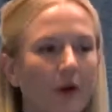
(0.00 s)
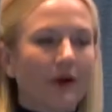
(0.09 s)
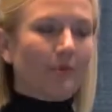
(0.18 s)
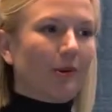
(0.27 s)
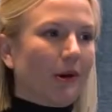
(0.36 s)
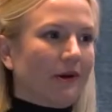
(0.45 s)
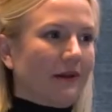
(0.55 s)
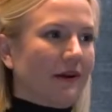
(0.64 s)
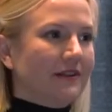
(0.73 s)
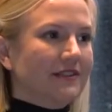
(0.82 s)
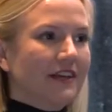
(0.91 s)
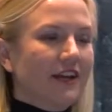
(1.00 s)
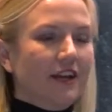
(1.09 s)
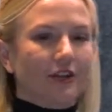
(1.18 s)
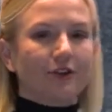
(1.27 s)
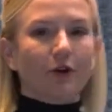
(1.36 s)
important.
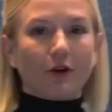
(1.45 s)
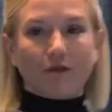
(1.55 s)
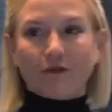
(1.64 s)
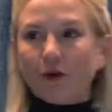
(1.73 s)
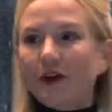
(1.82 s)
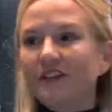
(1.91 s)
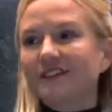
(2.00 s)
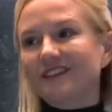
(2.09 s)
Your voice